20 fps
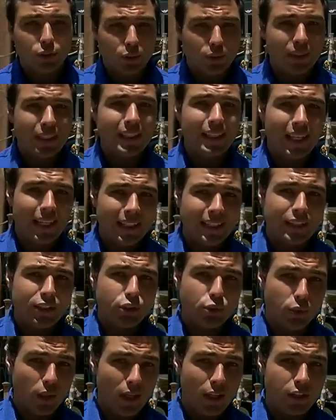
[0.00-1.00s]
to get his
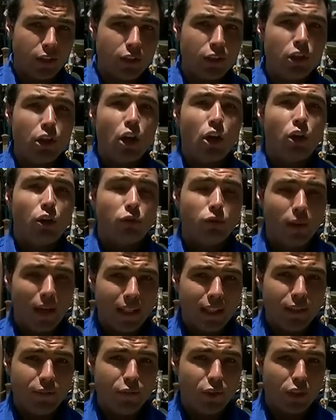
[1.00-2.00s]
trailer
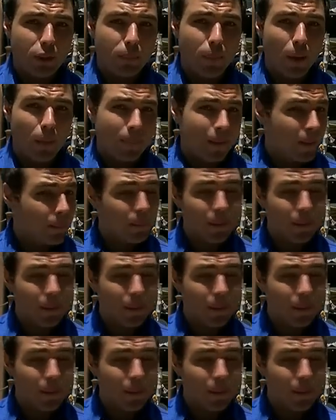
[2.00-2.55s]
ready for the public,